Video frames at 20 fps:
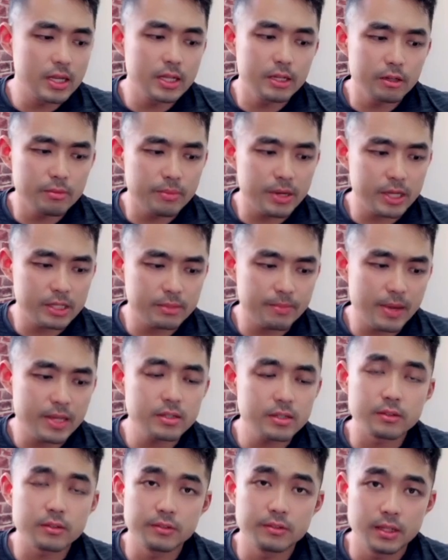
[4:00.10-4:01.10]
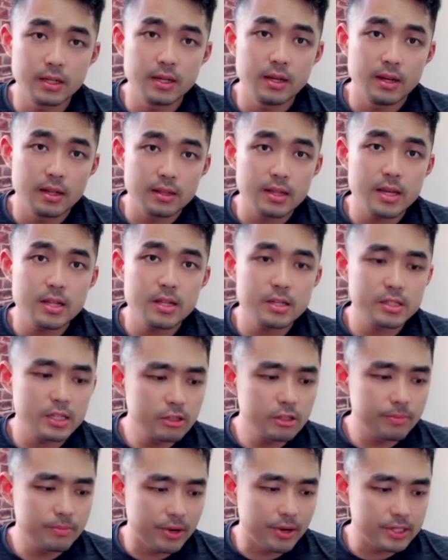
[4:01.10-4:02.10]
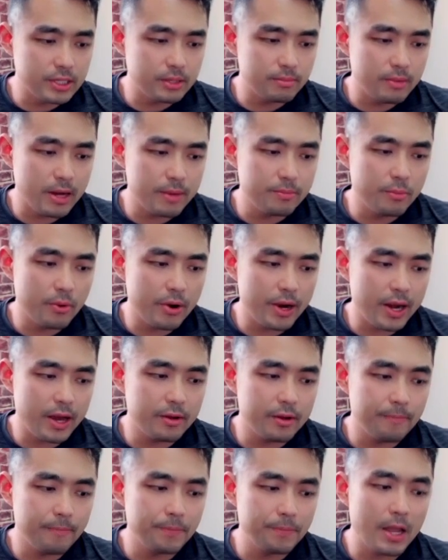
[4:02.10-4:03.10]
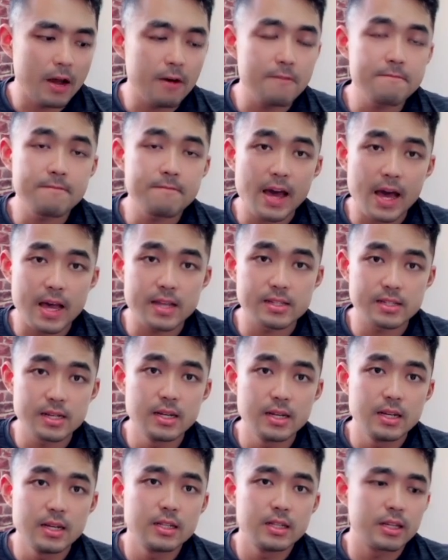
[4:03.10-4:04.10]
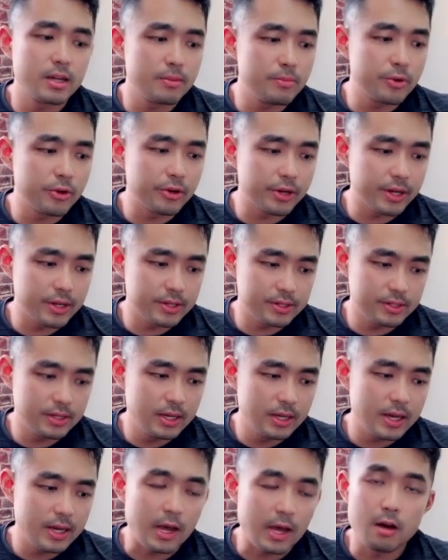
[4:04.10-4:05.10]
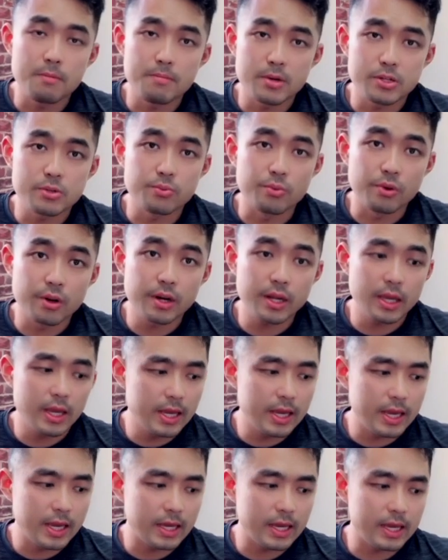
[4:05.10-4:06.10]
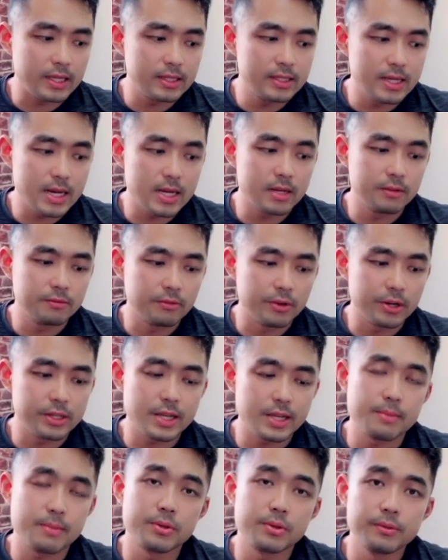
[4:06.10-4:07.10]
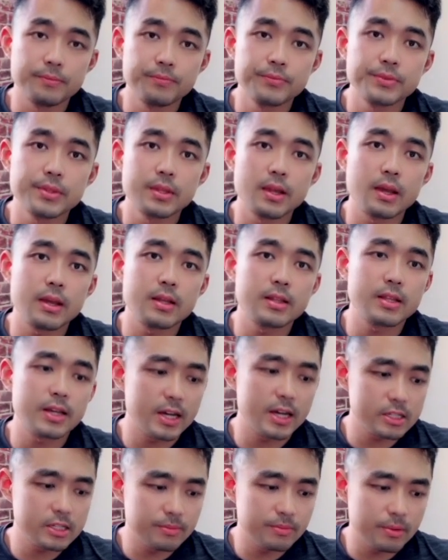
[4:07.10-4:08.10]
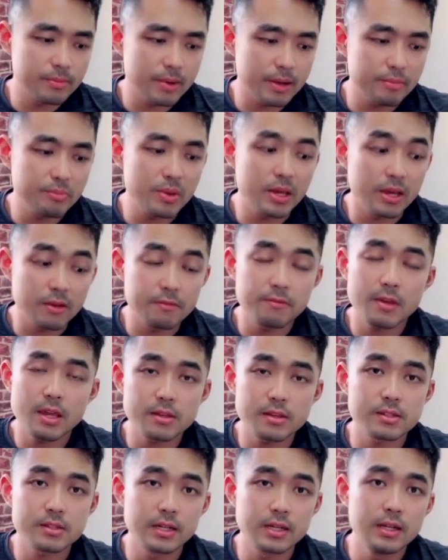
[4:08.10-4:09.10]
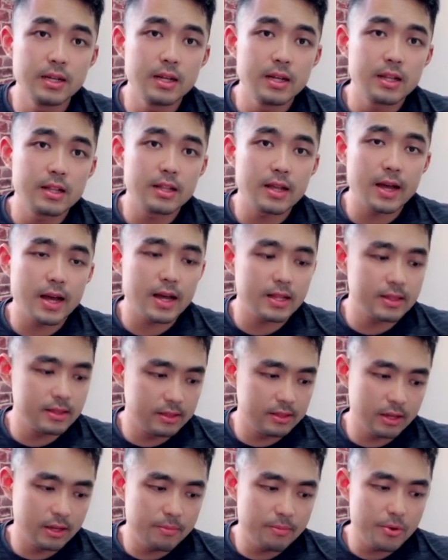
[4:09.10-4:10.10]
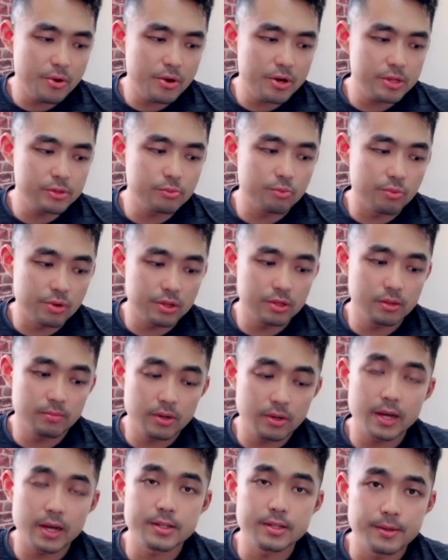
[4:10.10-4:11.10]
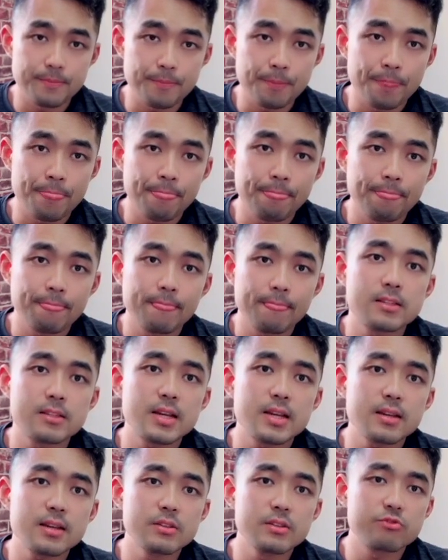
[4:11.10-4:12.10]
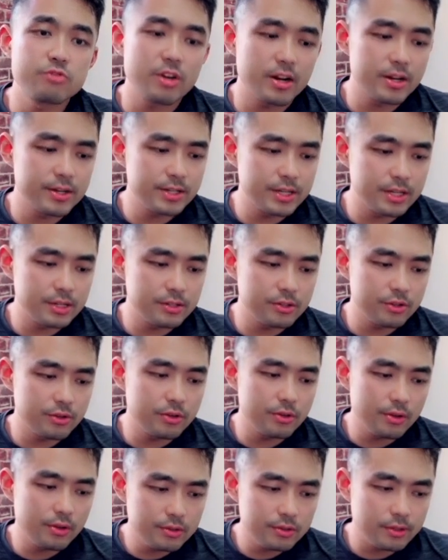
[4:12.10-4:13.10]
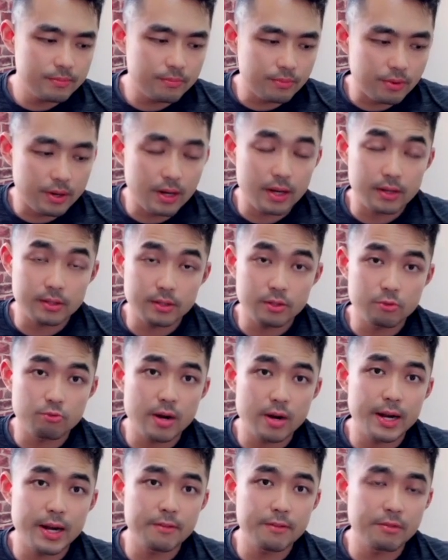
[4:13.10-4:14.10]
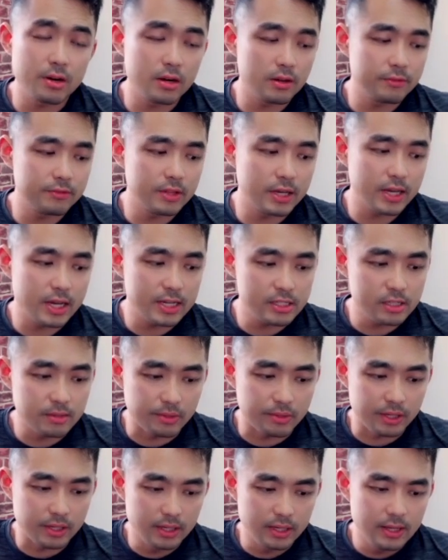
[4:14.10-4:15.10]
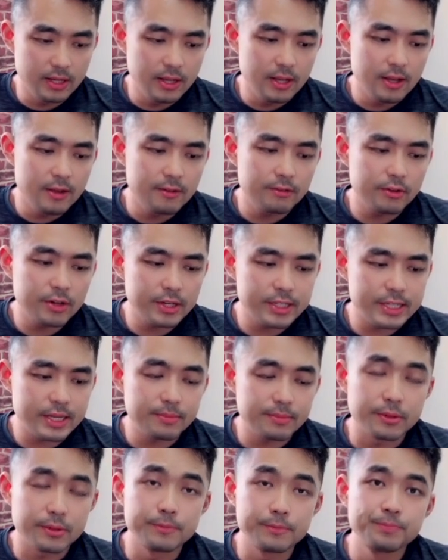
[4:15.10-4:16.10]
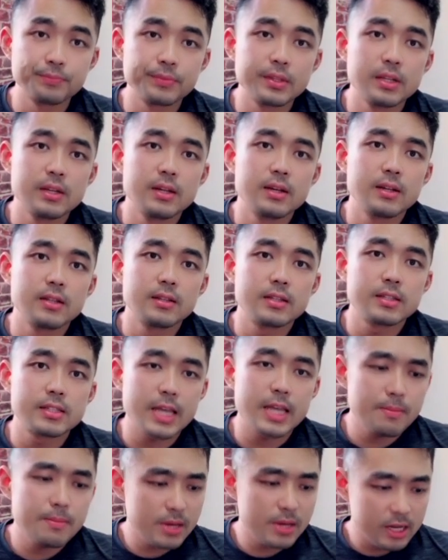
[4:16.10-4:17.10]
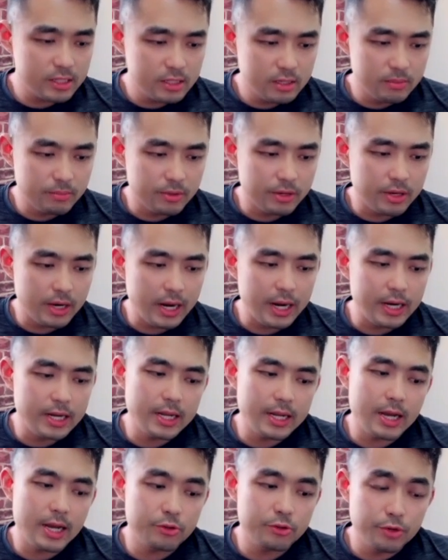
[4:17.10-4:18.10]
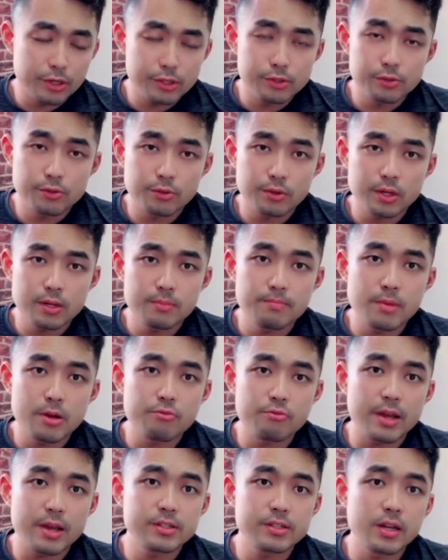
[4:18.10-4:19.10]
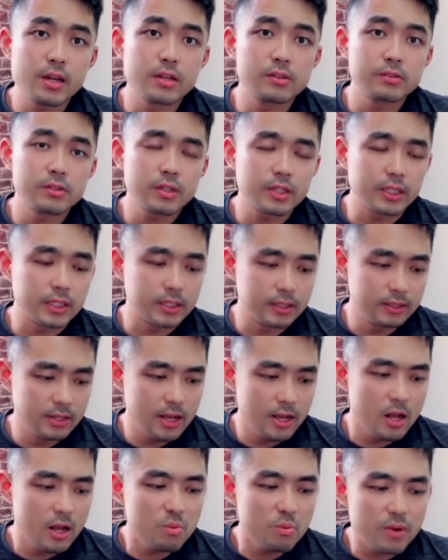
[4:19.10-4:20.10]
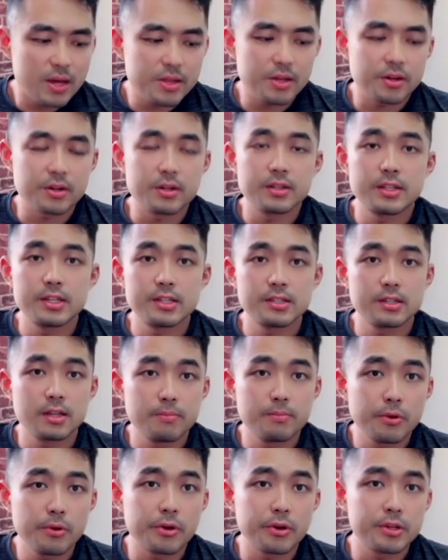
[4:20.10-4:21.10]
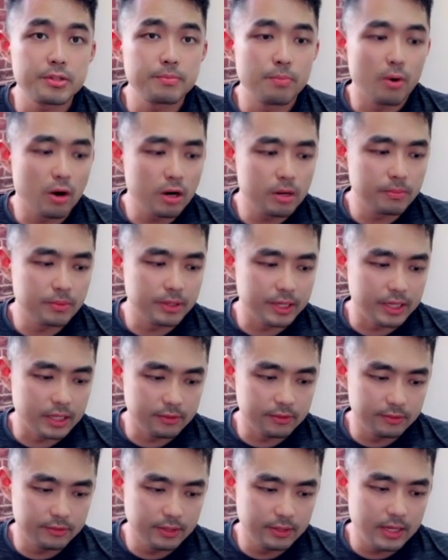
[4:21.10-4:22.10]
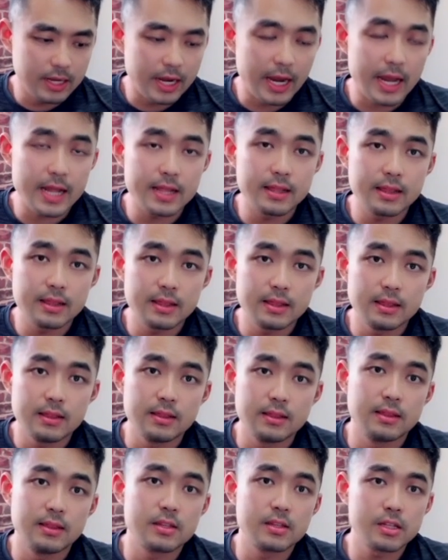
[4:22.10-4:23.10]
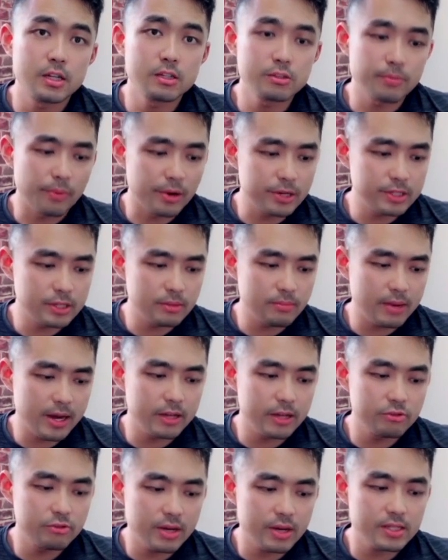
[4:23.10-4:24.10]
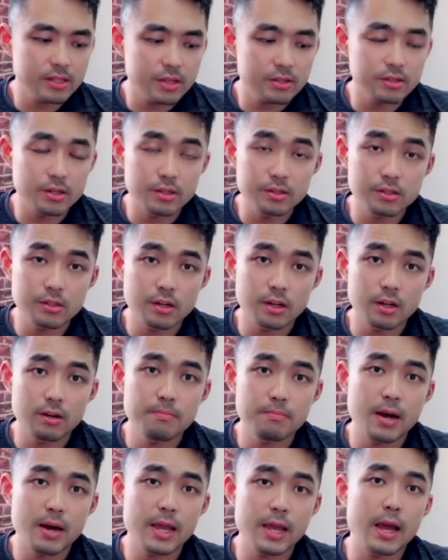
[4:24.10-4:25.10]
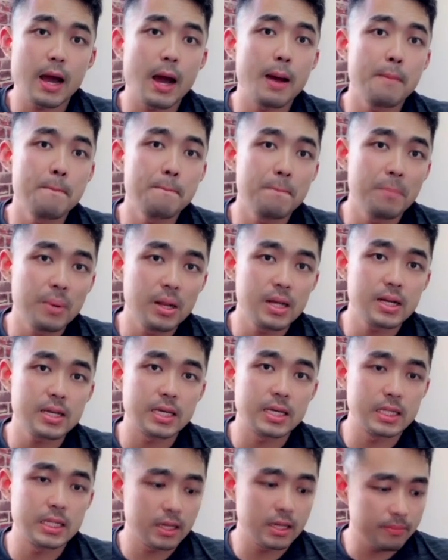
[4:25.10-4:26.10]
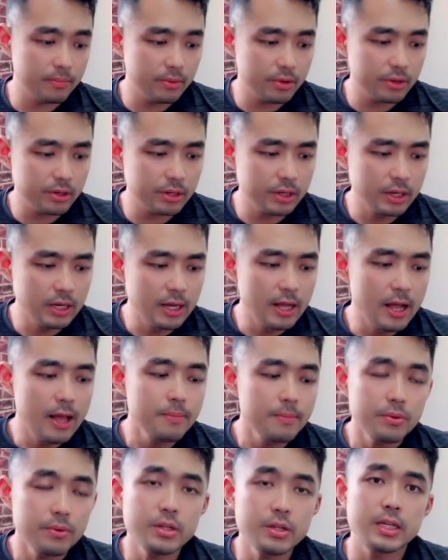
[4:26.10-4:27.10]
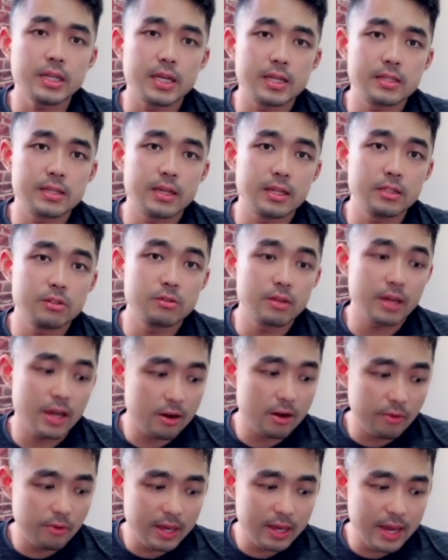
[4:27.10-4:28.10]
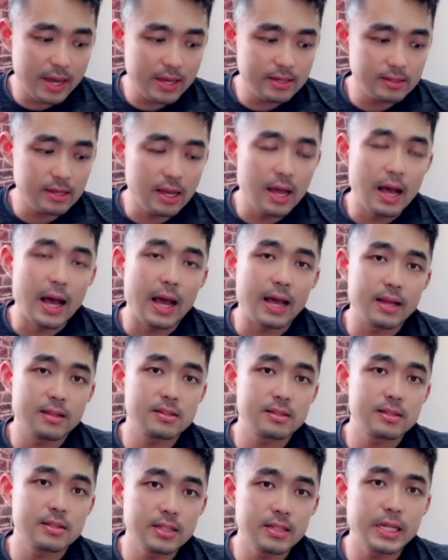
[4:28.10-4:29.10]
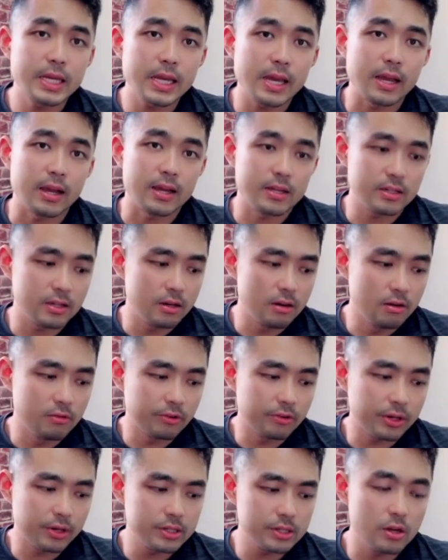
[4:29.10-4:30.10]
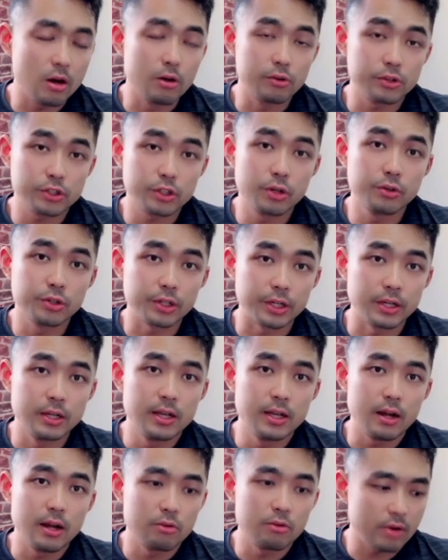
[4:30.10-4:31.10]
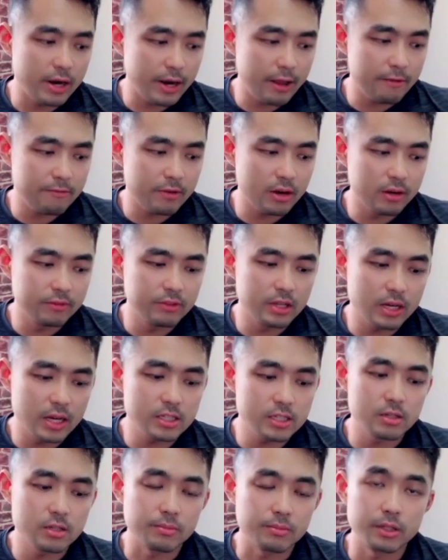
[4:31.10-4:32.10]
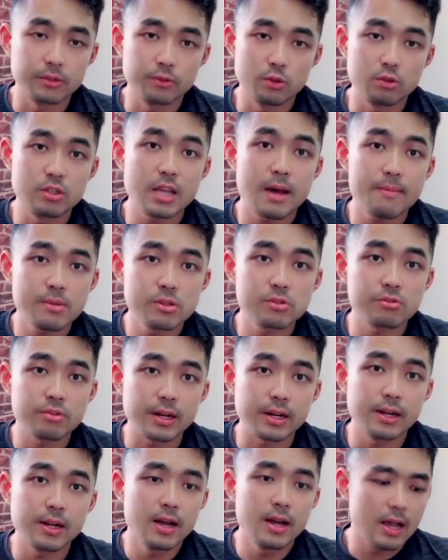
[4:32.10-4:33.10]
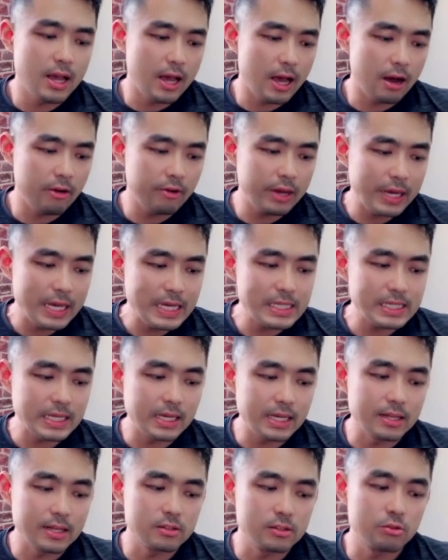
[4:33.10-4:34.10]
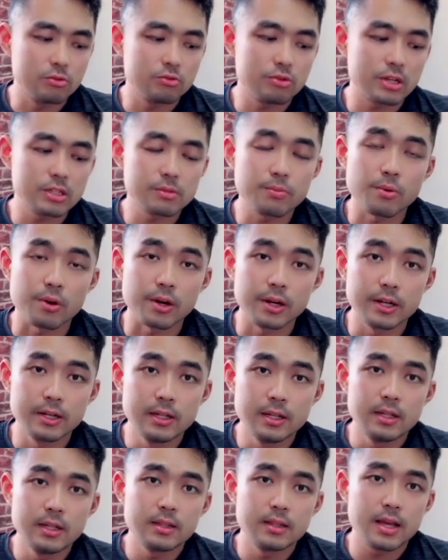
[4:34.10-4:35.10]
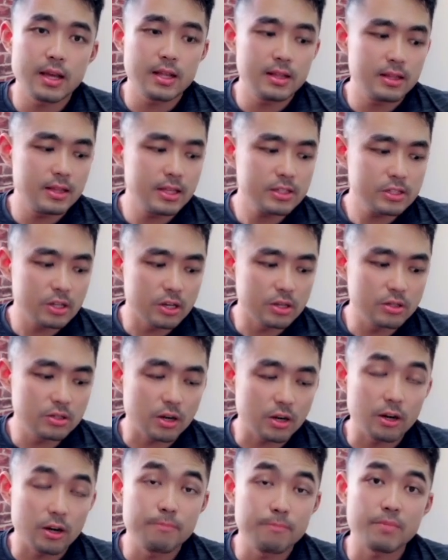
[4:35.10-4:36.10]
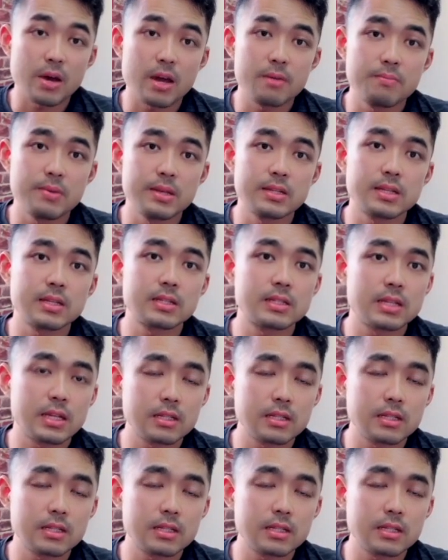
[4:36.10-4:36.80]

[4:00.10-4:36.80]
is a little bit expensive. Then the salesperson might point out how fast the computer is, how much work it can get done, for example. Then the customer might be convinced that the computer is worth the price. The second strategy is to use the product right in front of the customer. For example, the same customer in an electronics store may raise a concern whether this computer is portable enough, and the salesperson might address this concern by unplugging the computer, putting it into the carrying case, and slinging it over his own shoulder, right in front of the customer to demonstrate how easy it is to transport. Then this concern might be